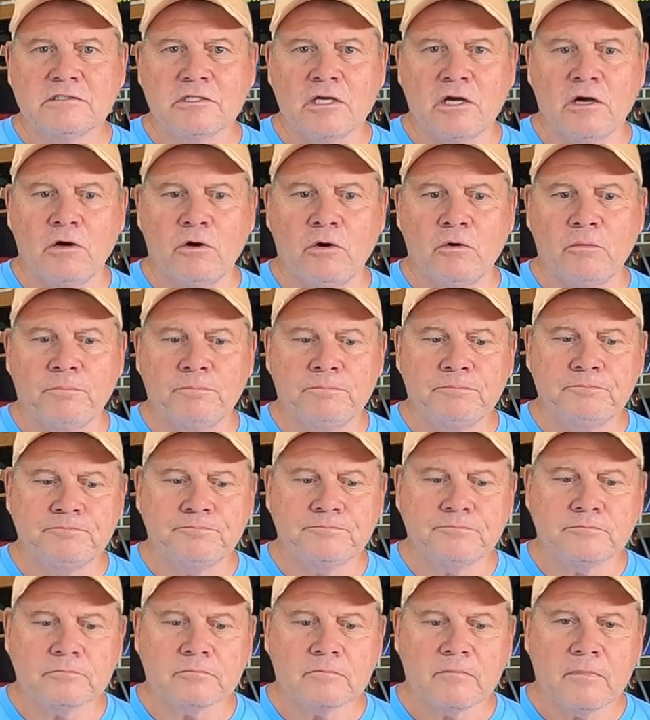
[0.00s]
So,
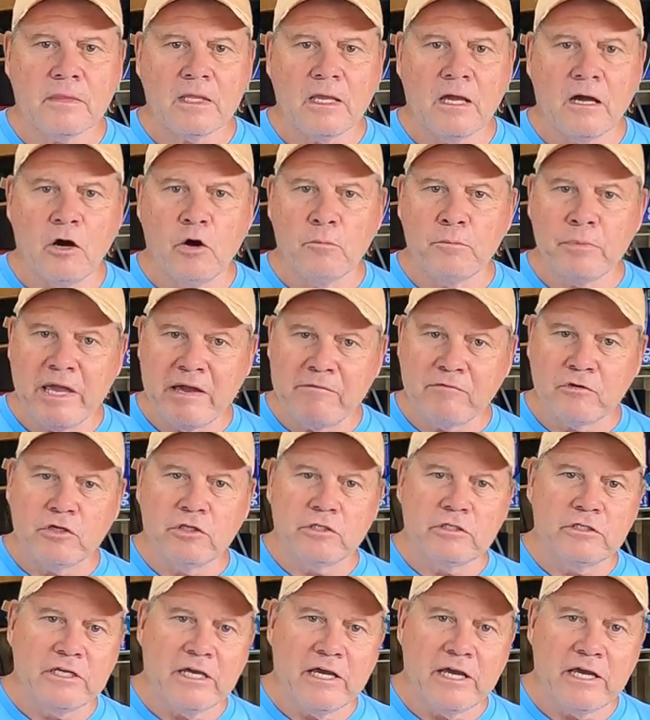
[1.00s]
hope you have a
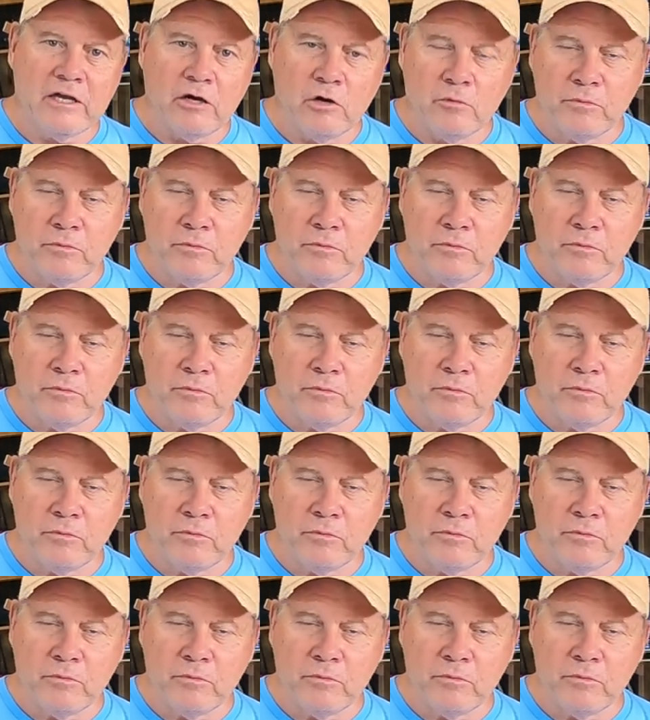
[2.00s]
good day.